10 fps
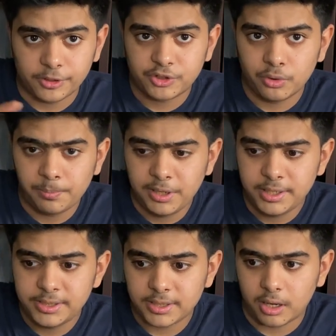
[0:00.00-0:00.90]
Also,
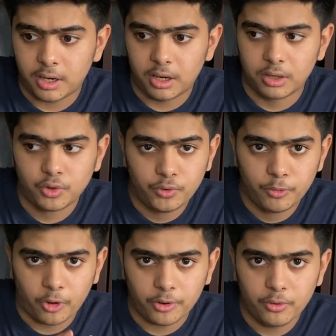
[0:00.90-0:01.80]
please
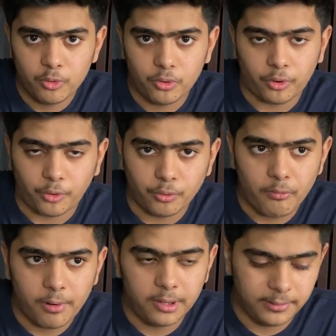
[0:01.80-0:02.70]
do not go onto
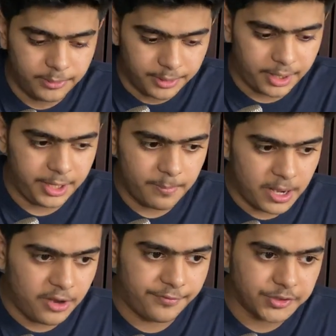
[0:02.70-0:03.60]
Google, read
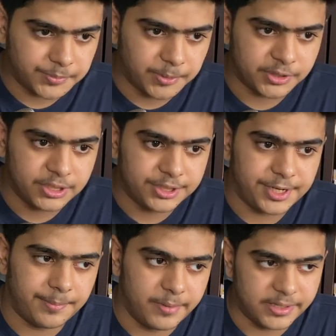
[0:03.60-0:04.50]
many of these personal
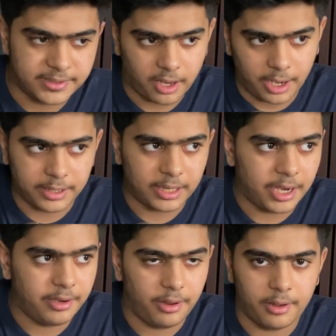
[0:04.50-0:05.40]
statements, get an
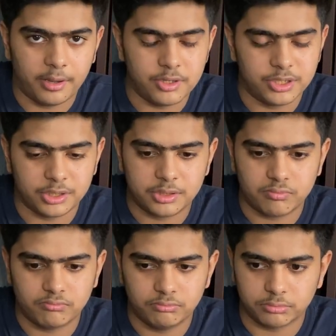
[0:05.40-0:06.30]
idea and just
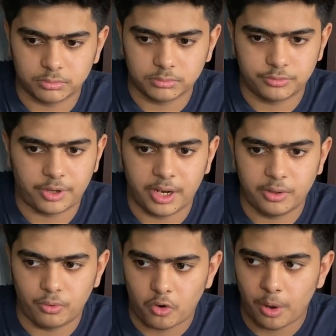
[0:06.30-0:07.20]
try
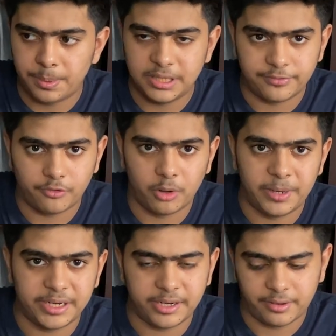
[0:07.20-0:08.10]
to copy that
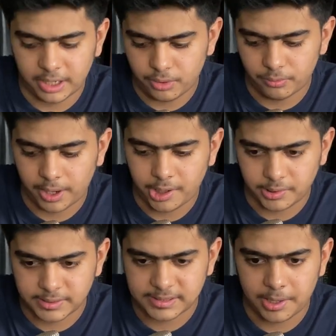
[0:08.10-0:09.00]
format and try to write
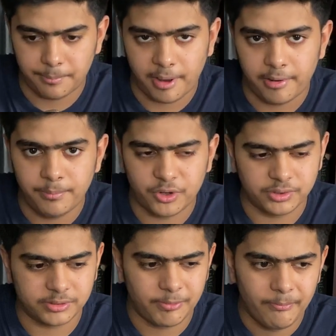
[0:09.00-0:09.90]
in the same manner,
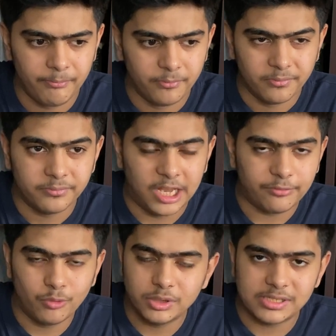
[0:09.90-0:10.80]
because
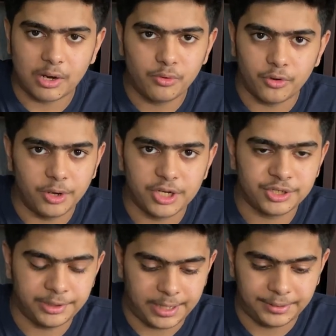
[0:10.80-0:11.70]
that won't sound
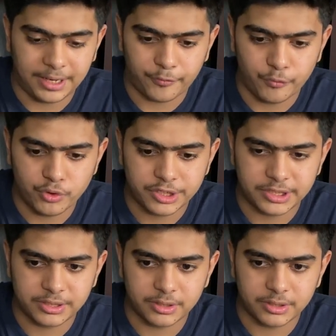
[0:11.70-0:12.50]
original and that won't